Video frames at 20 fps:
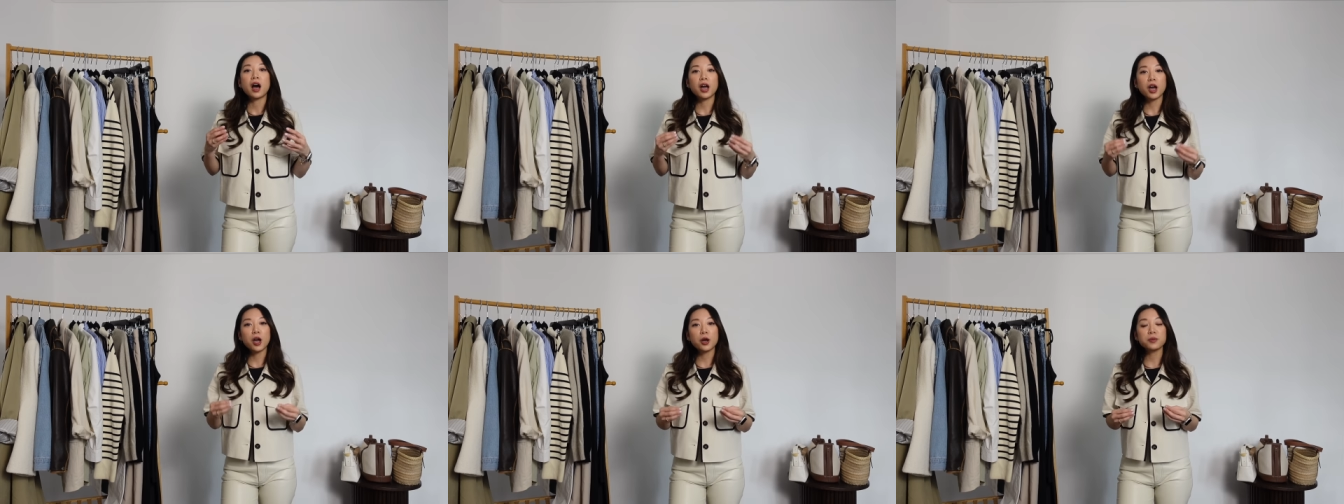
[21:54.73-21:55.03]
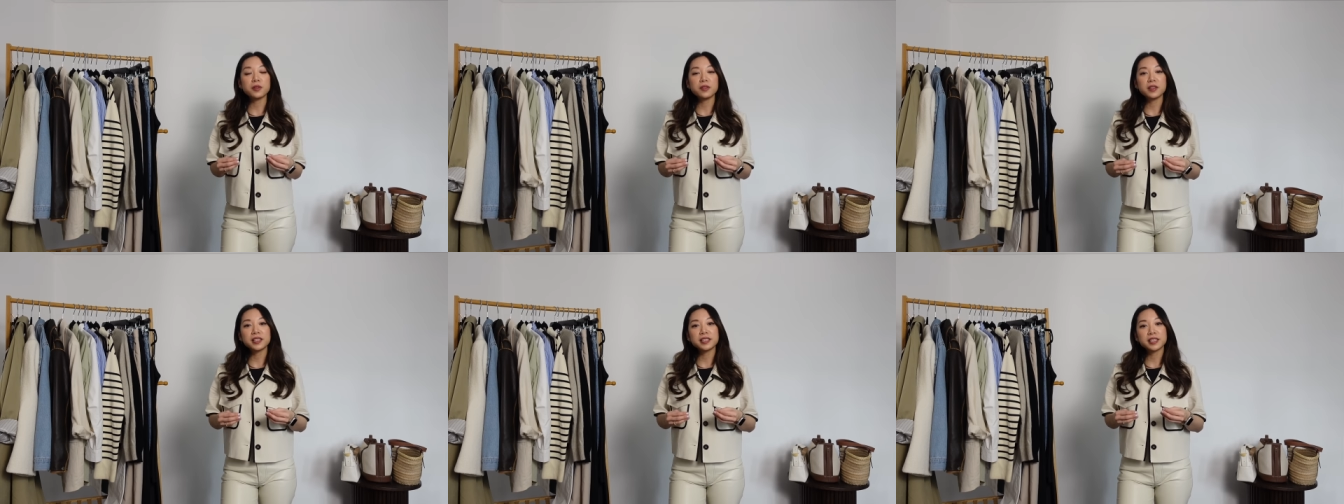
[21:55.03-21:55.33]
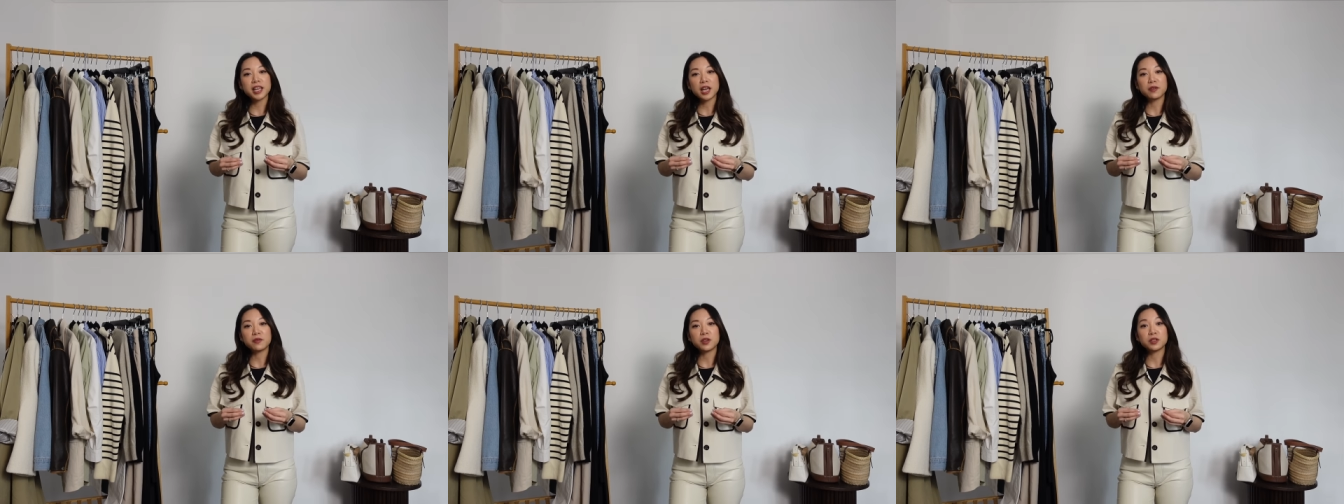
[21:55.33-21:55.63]
I hope that this
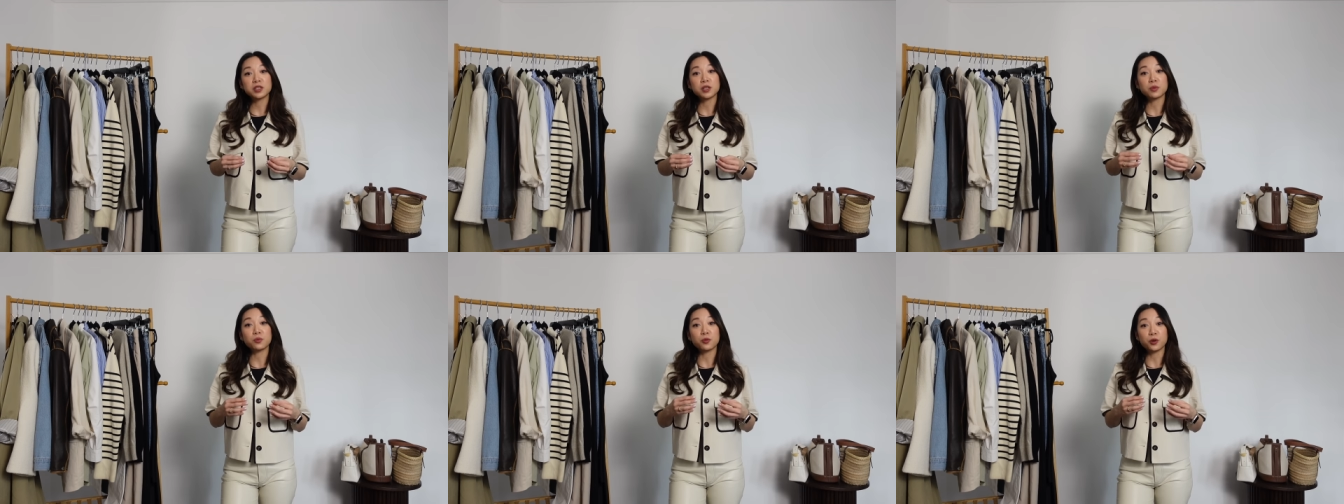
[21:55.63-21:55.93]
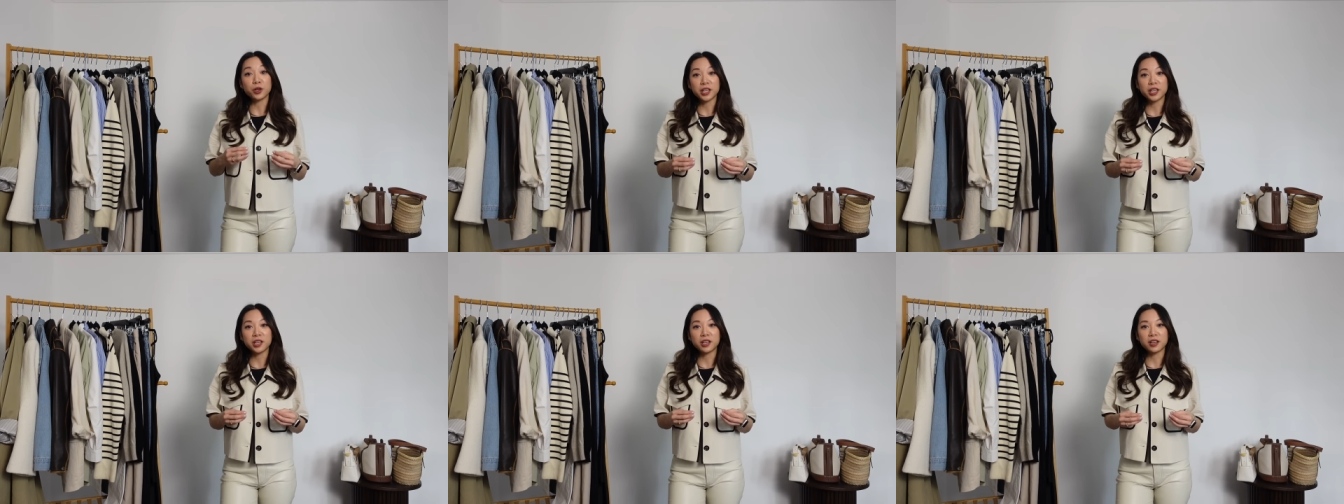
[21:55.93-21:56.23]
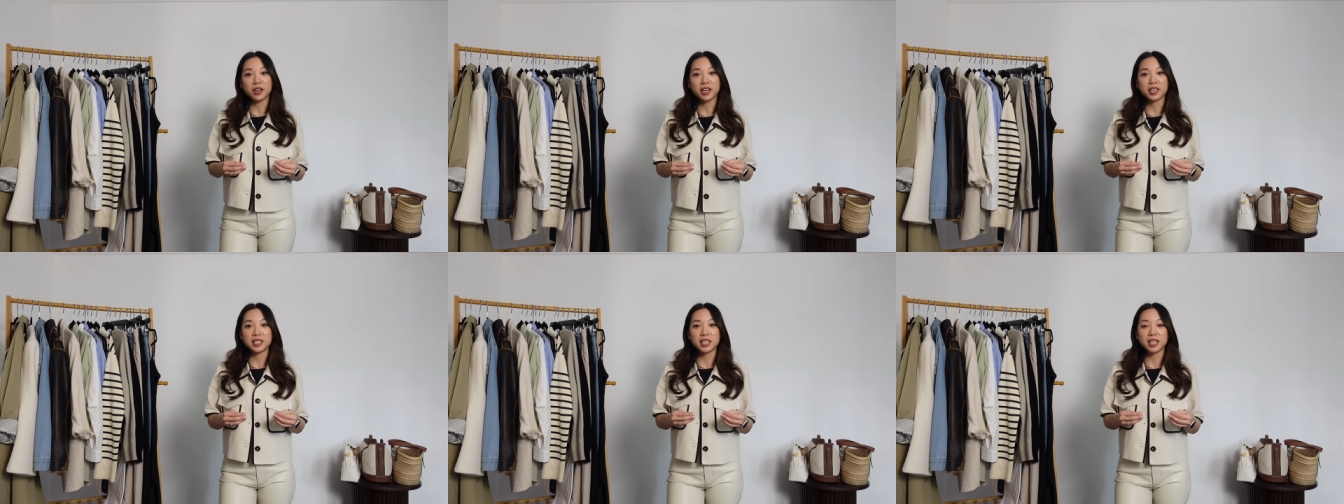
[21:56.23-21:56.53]
gave you some really good
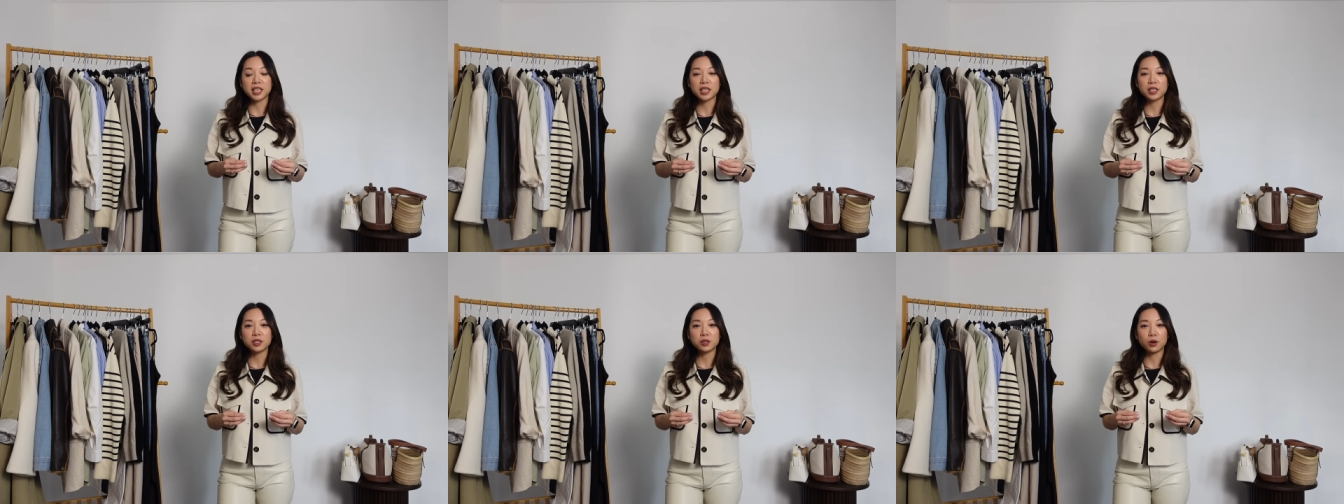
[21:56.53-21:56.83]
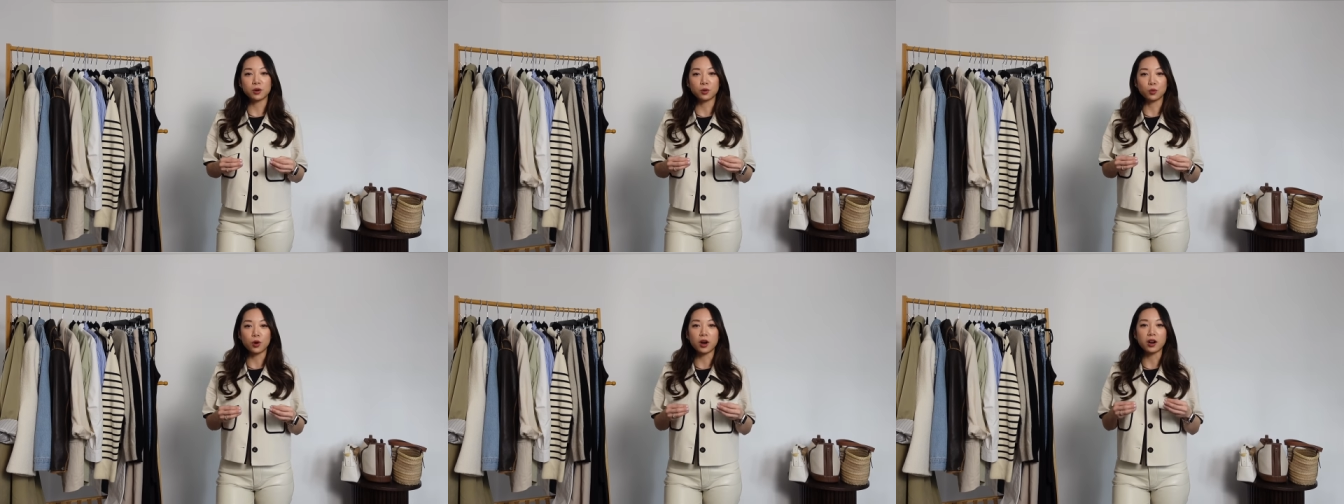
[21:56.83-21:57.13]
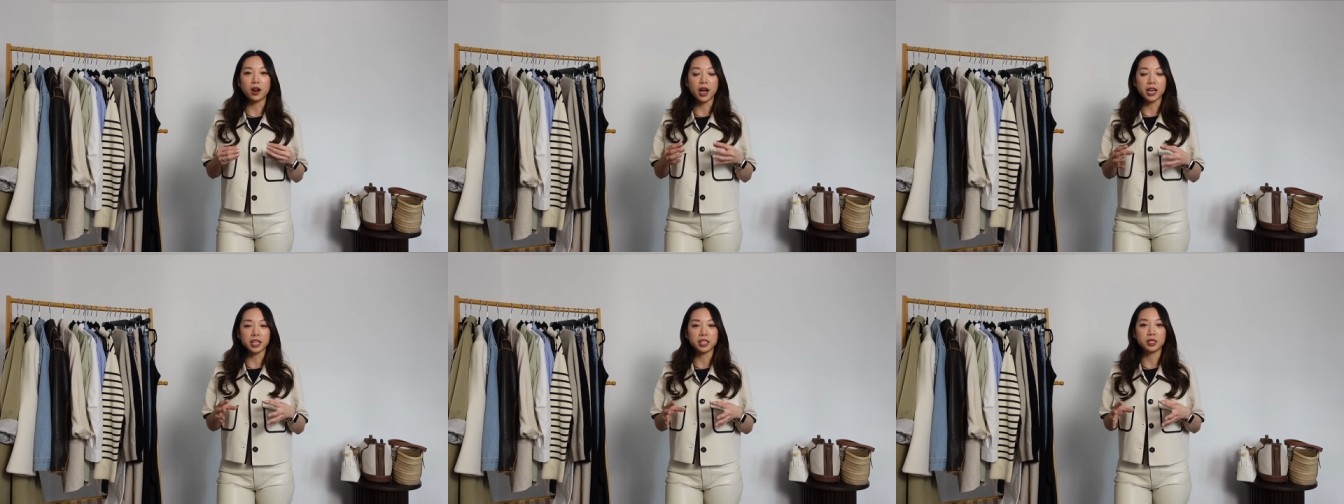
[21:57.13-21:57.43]
ideas on
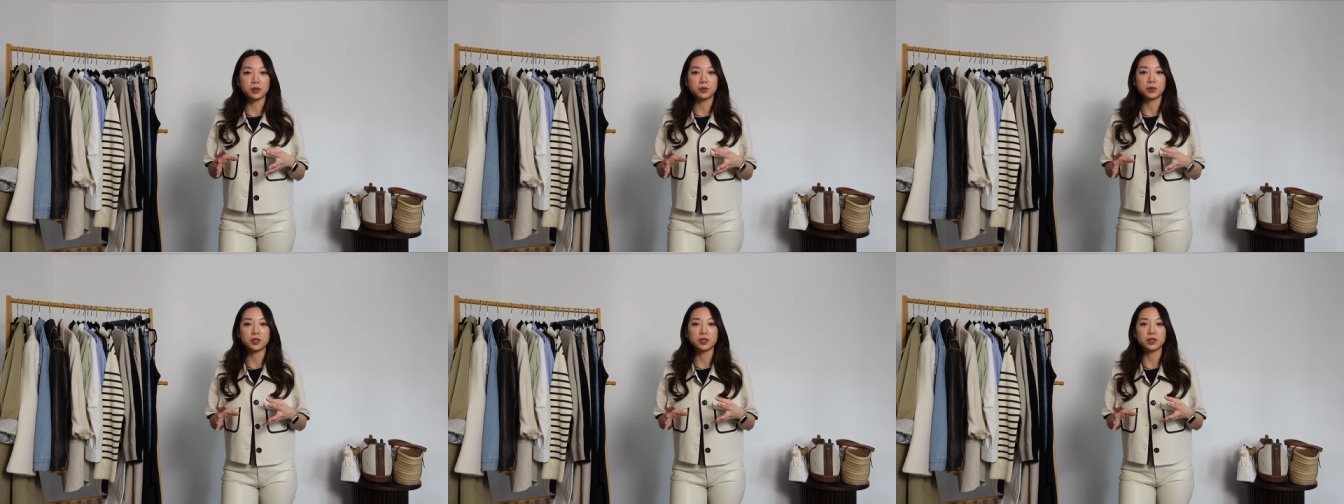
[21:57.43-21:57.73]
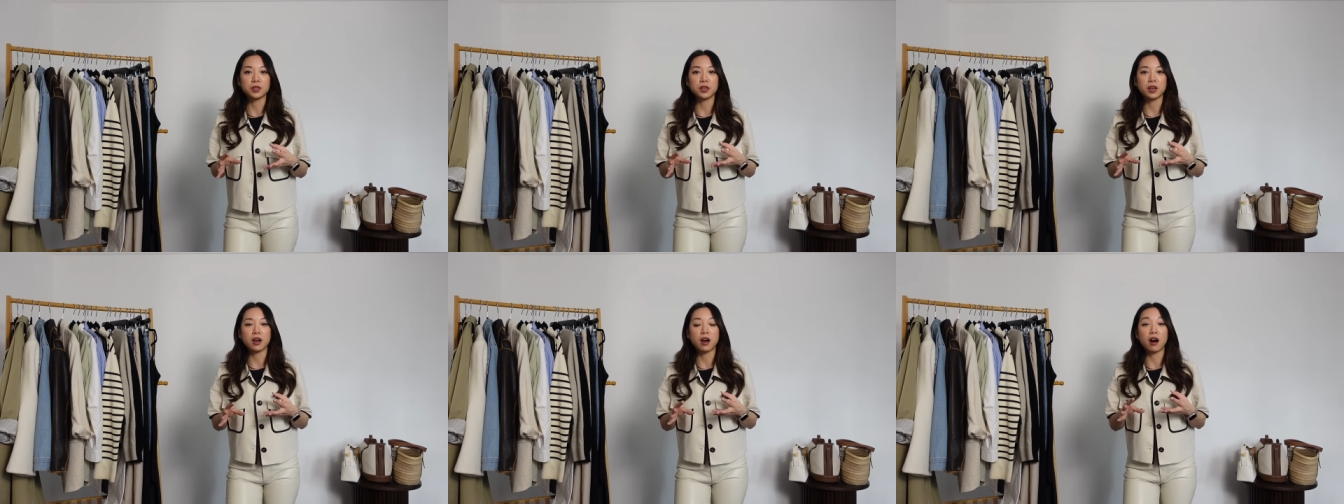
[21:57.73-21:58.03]
what items